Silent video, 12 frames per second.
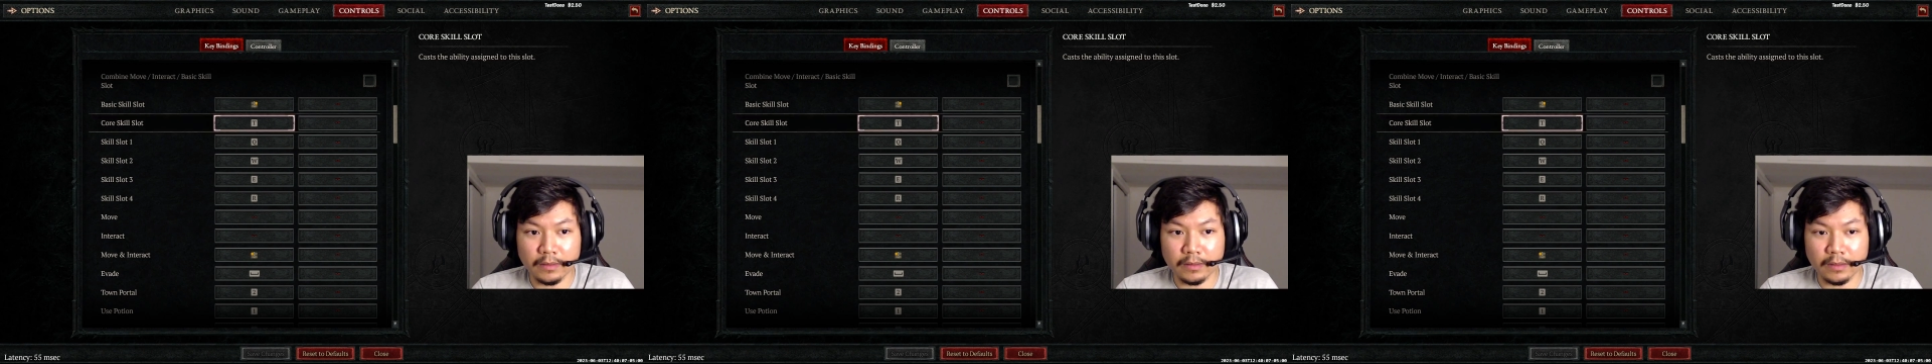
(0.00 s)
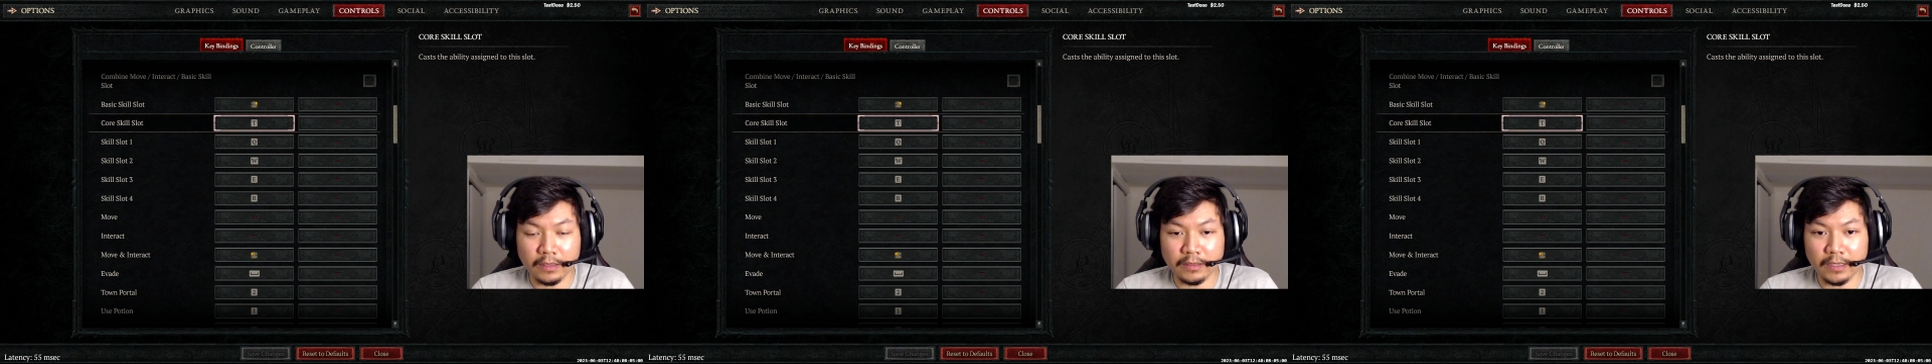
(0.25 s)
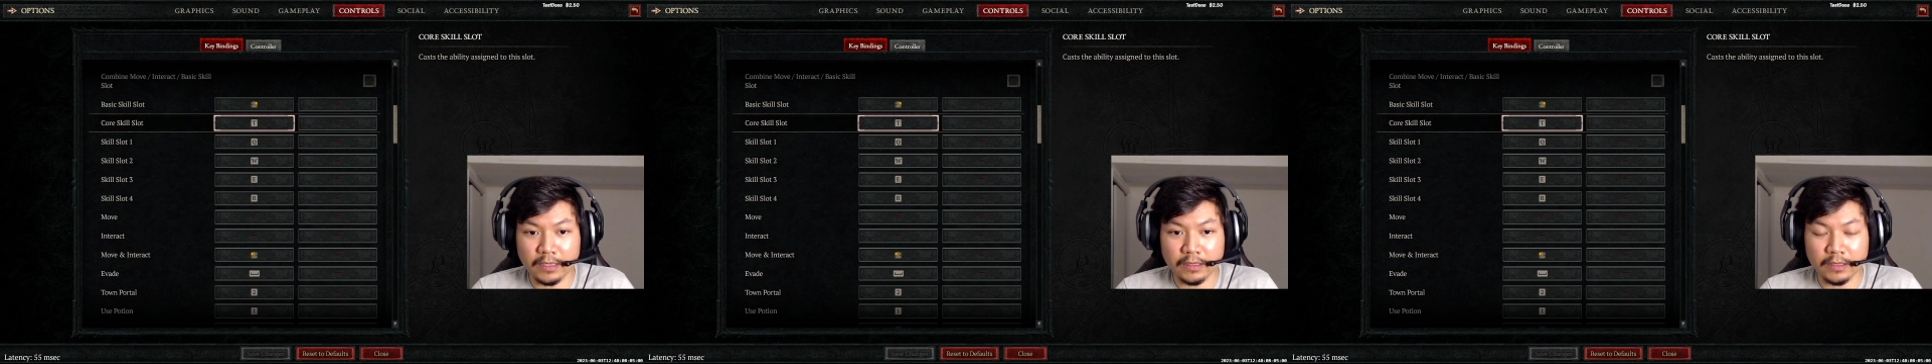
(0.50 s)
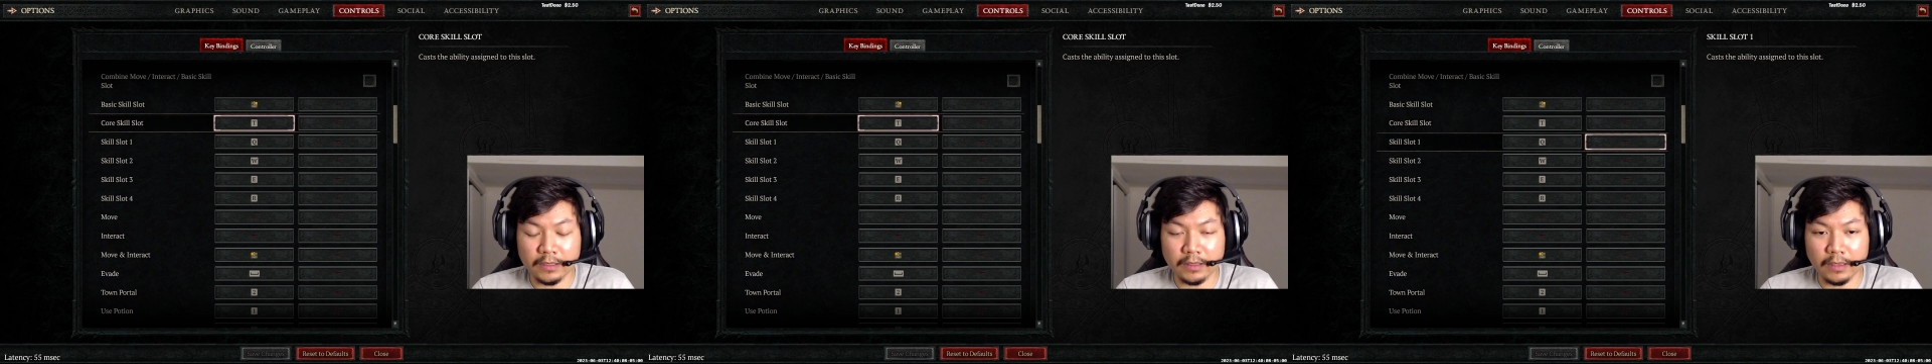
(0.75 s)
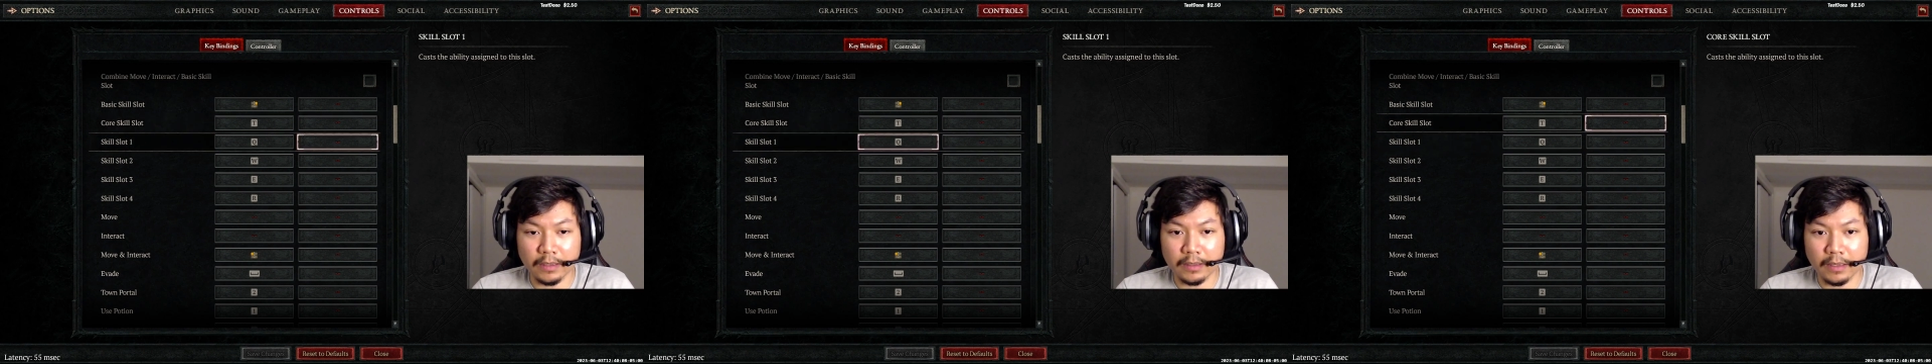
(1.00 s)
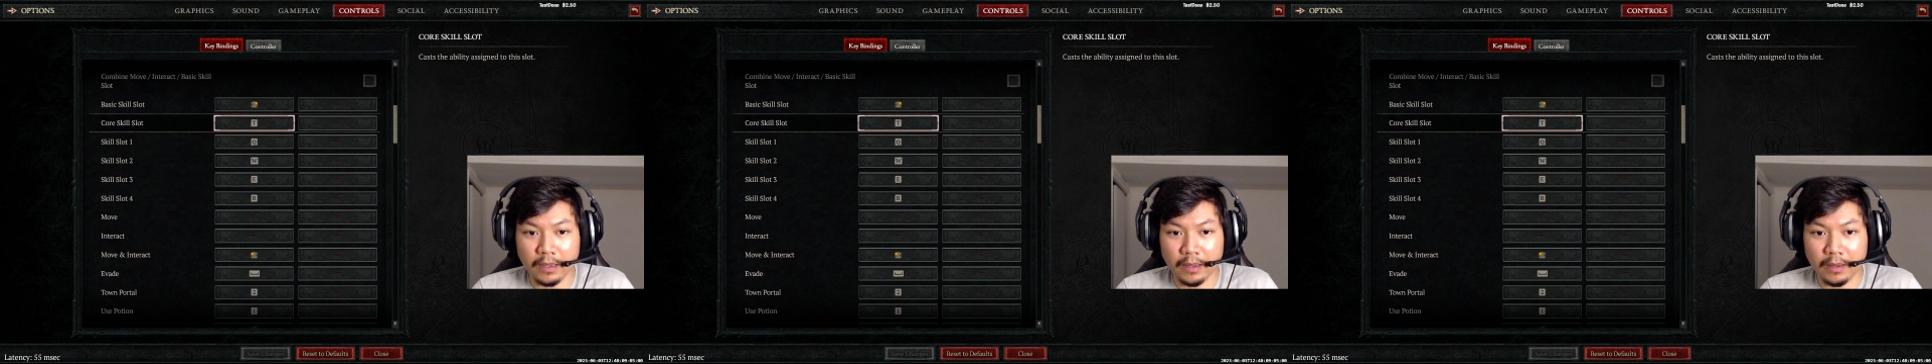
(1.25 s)
the second
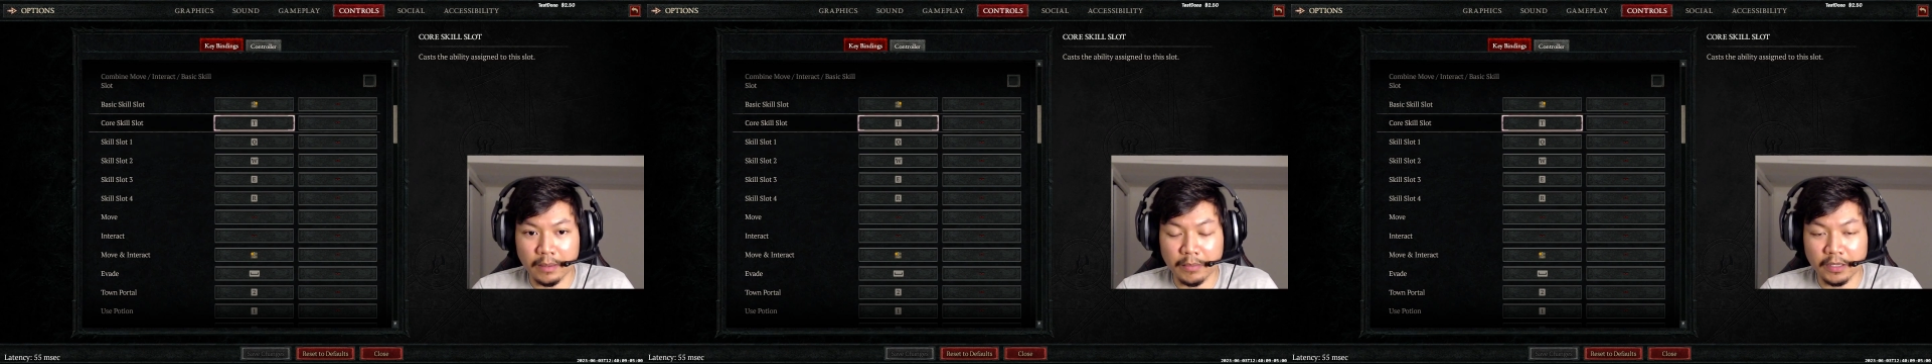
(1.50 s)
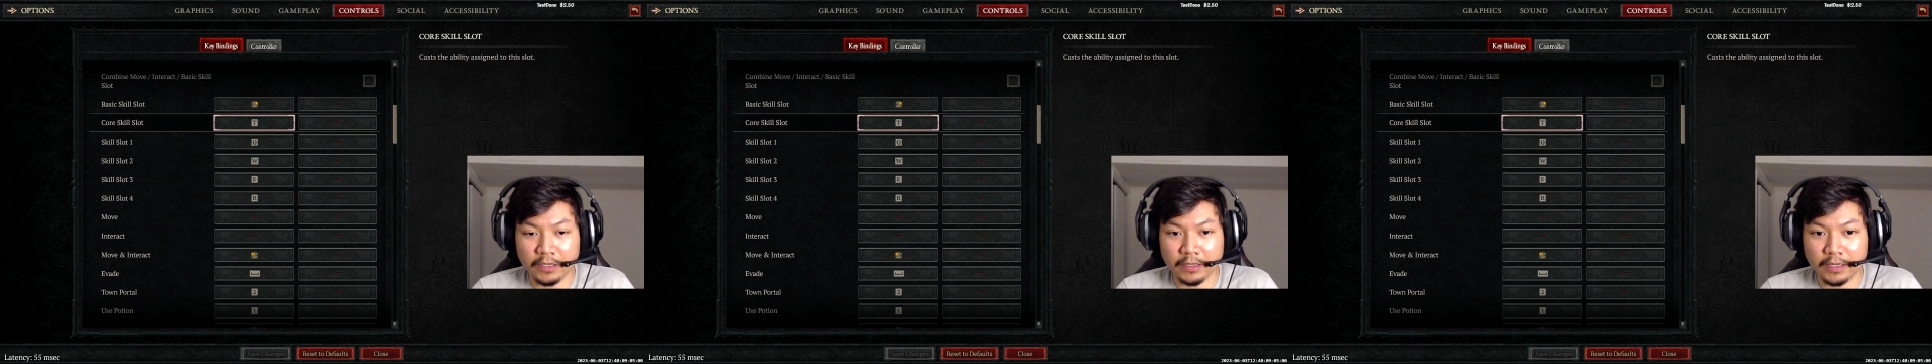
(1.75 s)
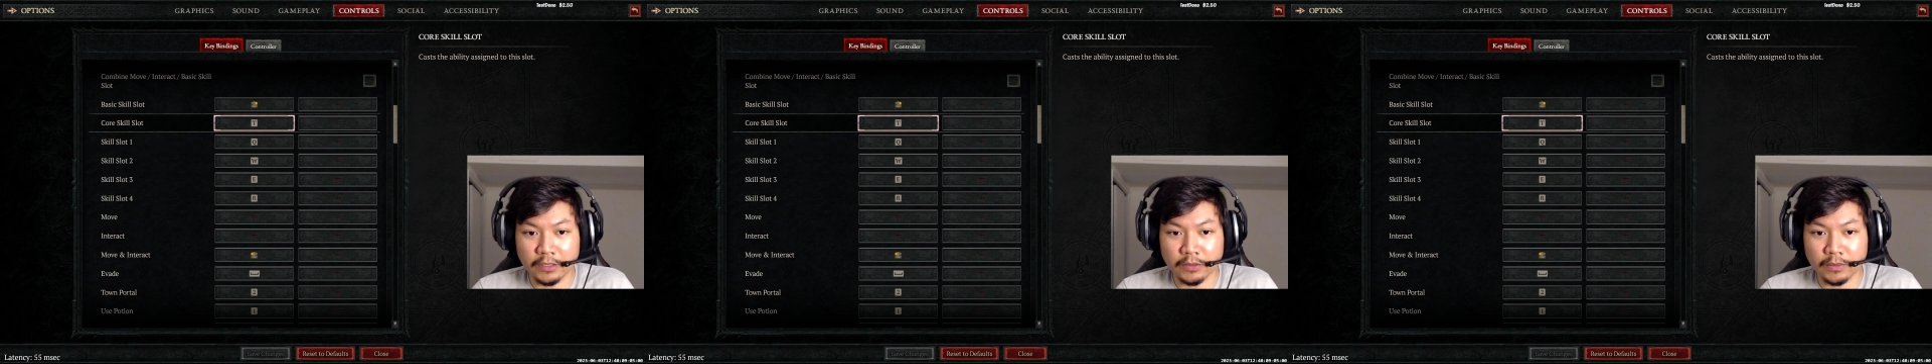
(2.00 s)
ability that